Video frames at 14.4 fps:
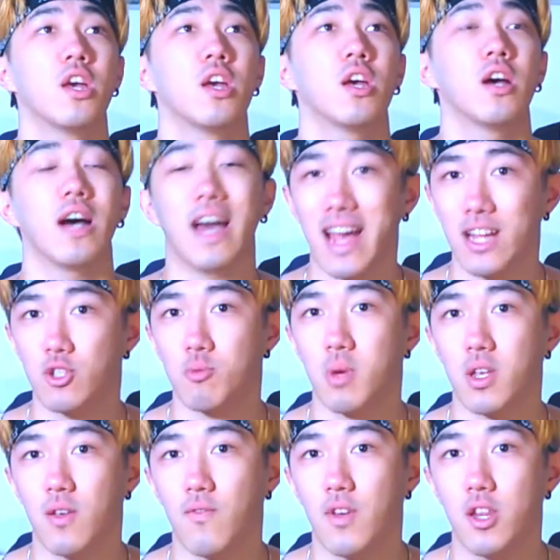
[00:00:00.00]
I had to
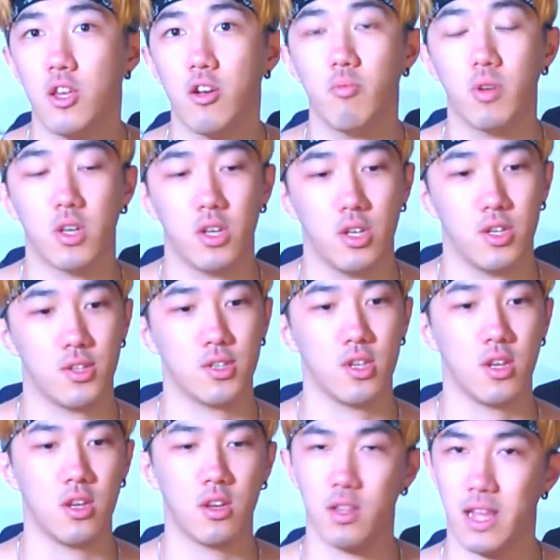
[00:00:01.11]
make a video because,
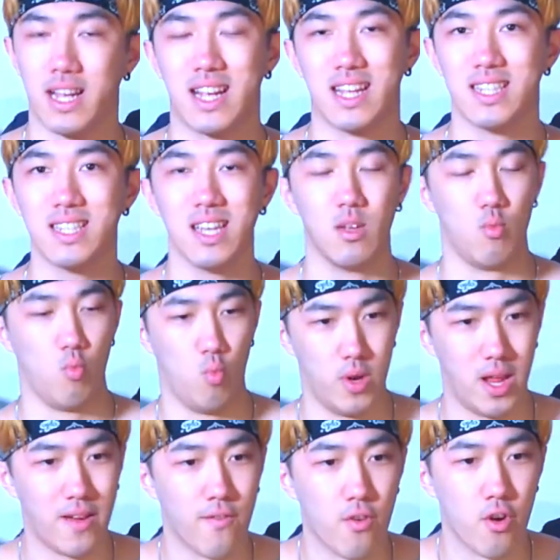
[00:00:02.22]
like I said,
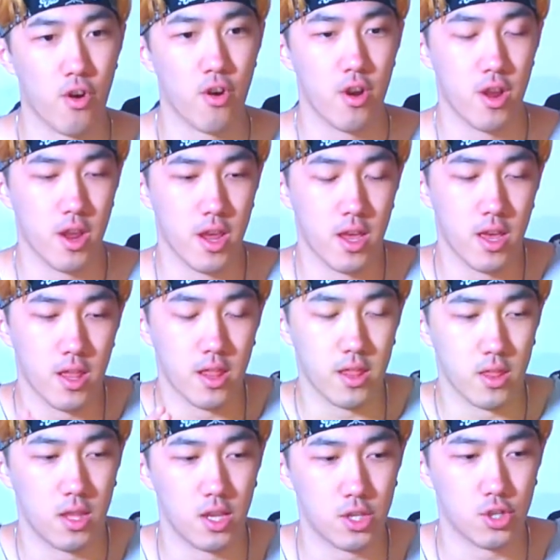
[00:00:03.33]
whenever
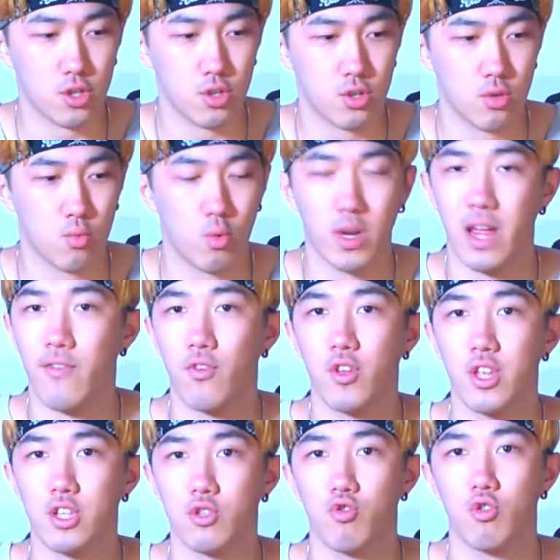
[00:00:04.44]
this
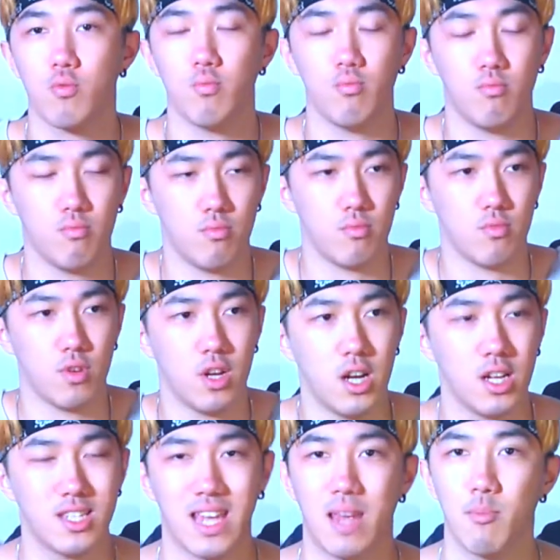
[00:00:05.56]
group
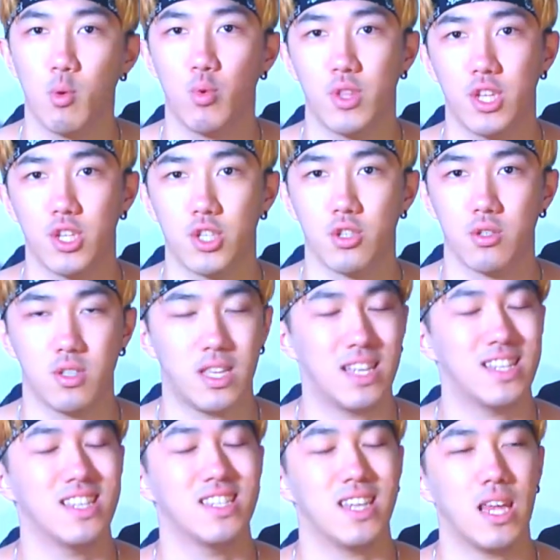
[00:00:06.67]
debuted with this, they
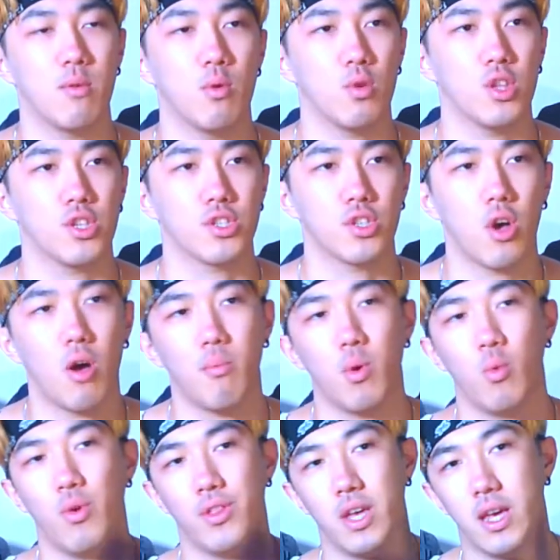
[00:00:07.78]
didn't debut with this song, but
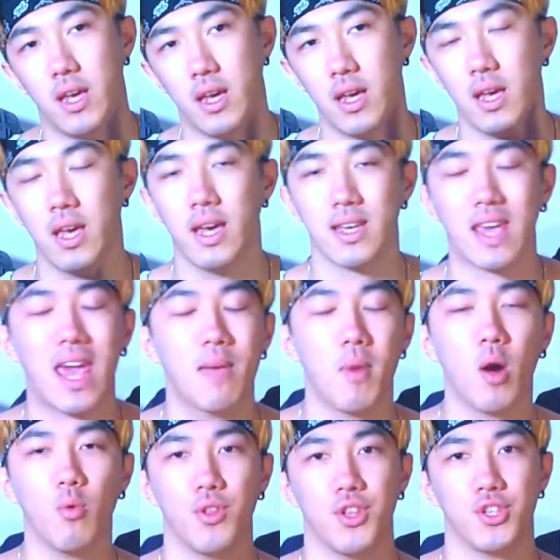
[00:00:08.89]
when they came
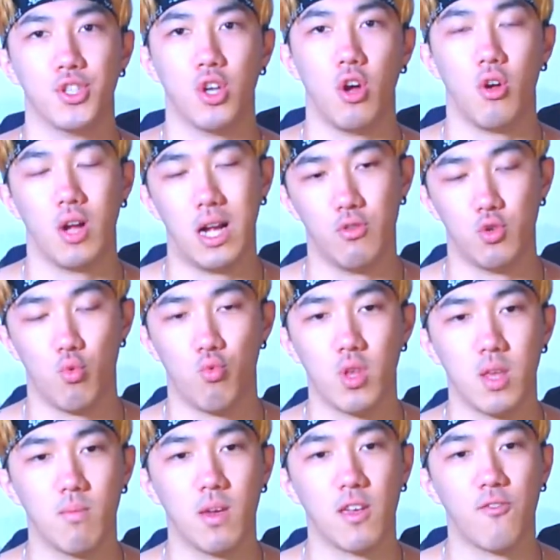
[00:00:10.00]
out with the song, I was a
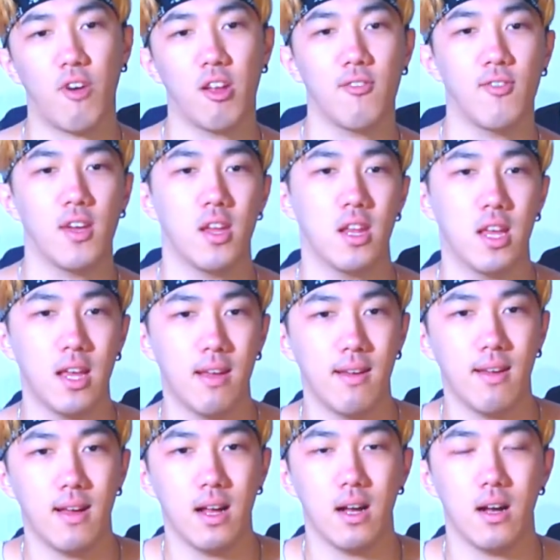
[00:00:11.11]
really big fan of it.
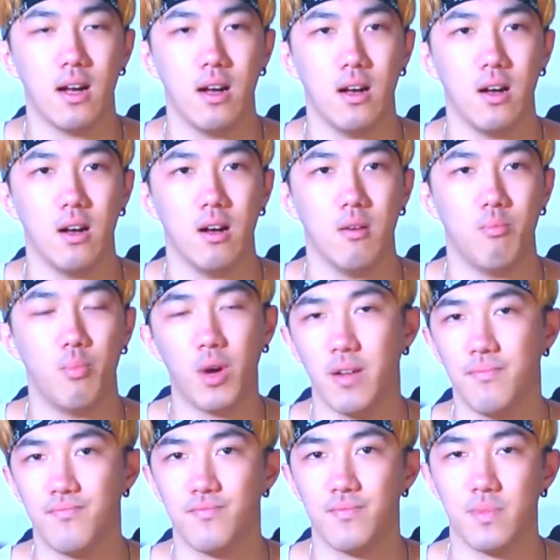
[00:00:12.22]

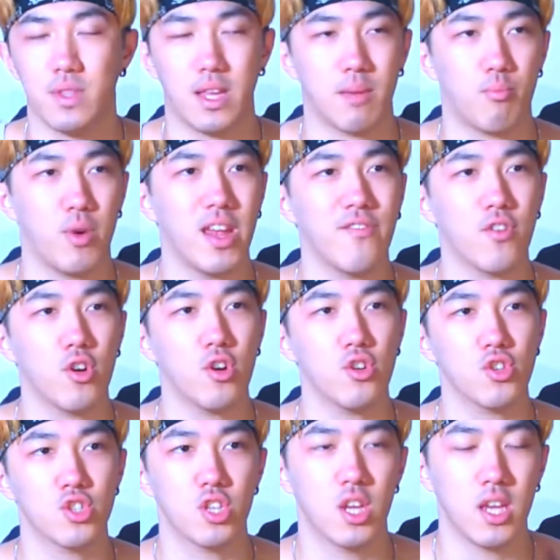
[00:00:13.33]
But like Brave Girls,